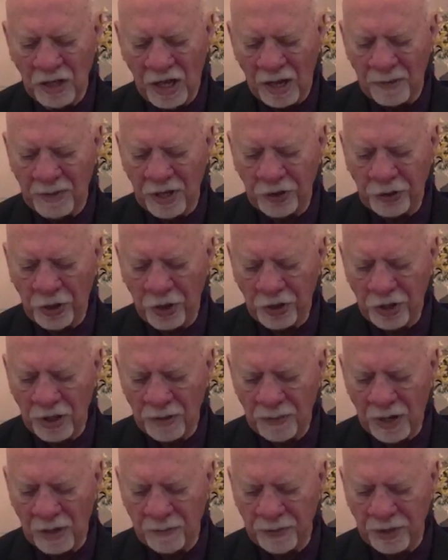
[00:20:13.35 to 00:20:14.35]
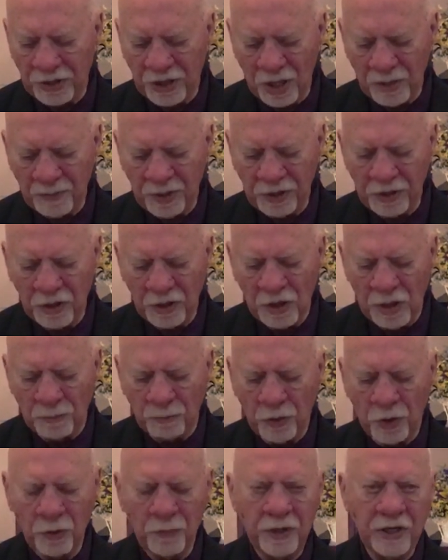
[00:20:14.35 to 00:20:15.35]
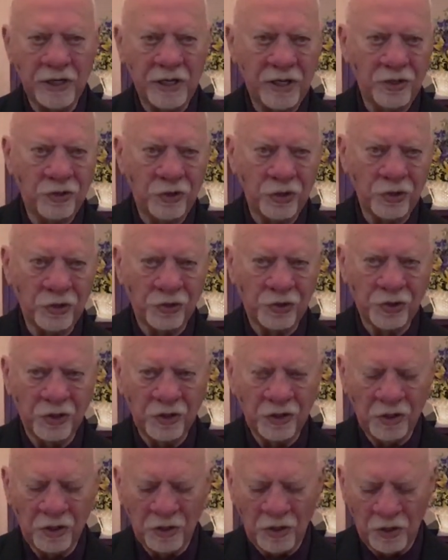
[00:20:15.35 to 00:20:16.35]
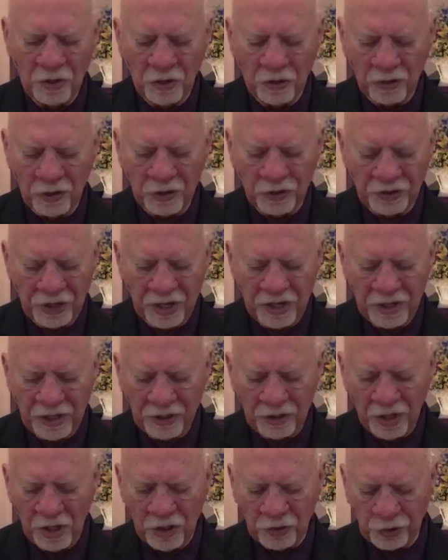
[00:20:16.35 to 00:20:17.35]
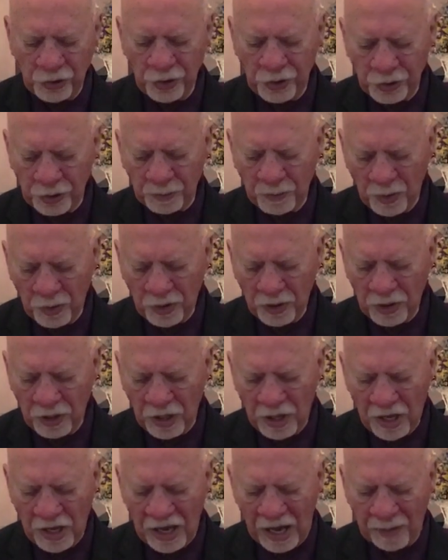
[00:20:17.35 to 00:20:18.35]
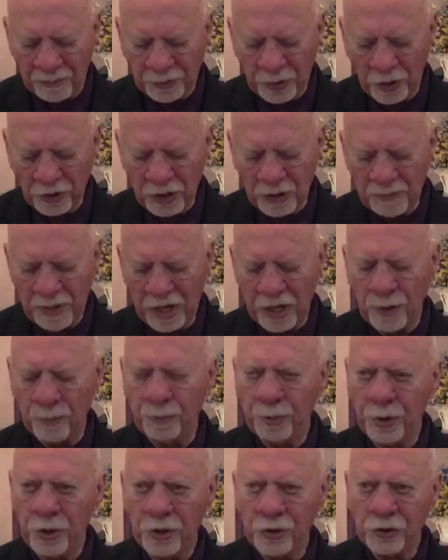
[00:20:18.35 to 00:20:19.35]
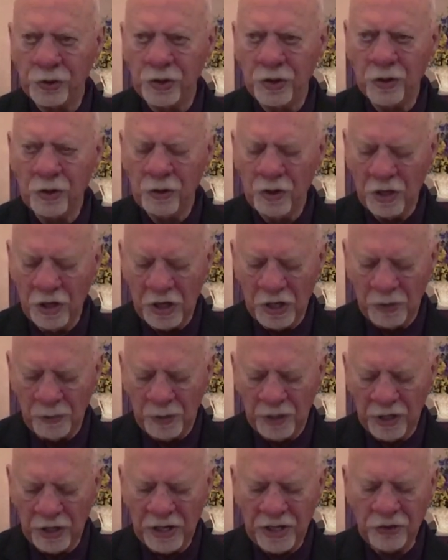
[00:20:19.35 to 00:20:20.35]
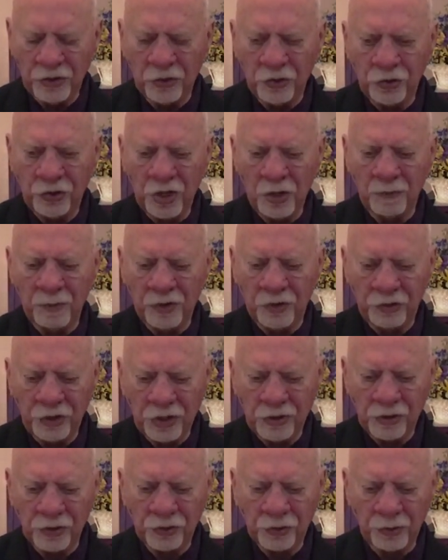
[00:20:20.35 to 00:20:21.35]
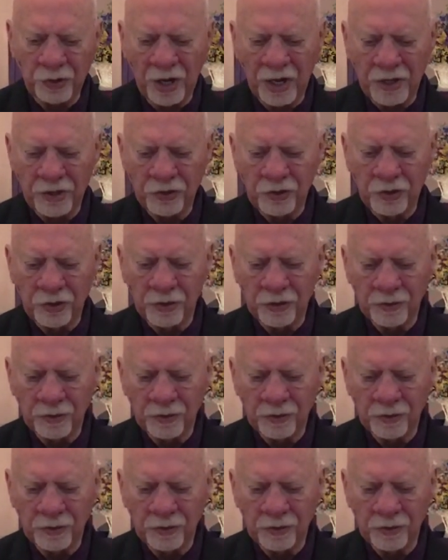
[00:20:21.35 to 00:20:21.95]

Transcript: I'm not talking about becoming more religious or attending church more. I'm talking about a personal relationship with Jesus Christ.